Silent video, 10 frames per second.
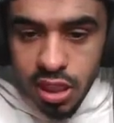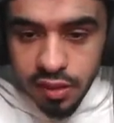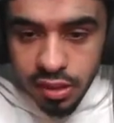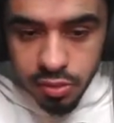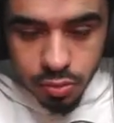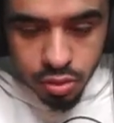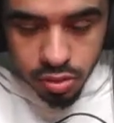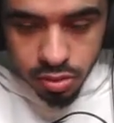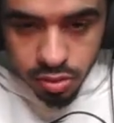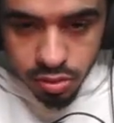have 100 more.
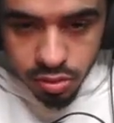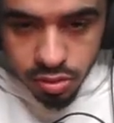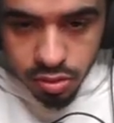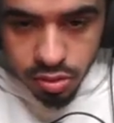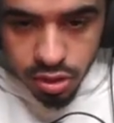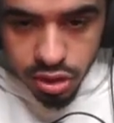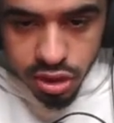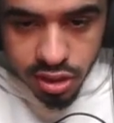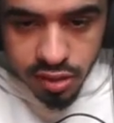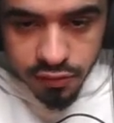Let's
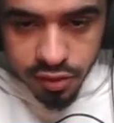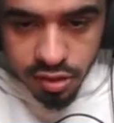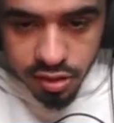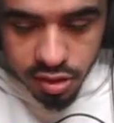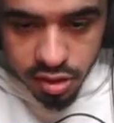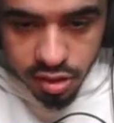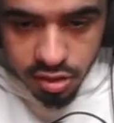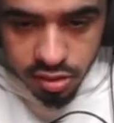check the freaking thingy.